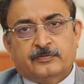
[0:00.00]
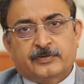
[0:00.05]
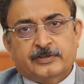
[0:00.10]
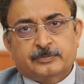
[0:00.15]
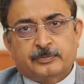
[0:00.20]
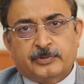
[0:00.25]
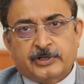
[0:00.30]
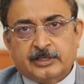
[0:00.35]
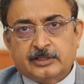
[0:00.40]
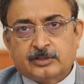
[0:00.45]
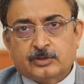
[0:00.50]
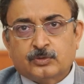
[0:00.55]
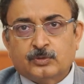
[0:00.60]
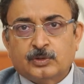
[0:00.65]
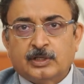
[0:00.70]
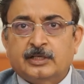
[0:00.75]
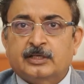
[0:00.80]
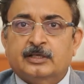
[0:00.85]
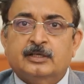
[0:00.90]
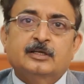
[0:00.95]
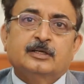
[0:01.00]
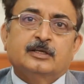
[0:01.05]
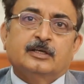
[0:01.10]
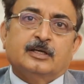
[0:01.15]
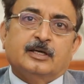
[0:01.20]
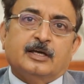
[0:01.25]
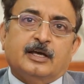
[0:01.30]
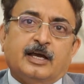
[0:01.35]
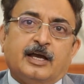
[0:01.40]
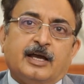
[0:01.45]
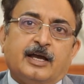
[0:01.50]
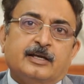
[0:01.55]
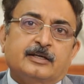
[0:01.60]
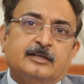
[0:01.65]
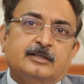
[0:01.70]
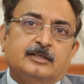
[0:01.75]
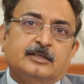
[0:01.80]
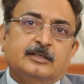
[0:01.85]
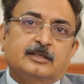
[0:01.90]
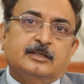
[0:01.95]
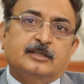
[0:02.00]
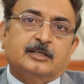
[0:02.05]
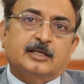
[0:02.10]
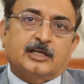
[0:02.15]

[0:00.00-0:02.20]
with brain cooling and he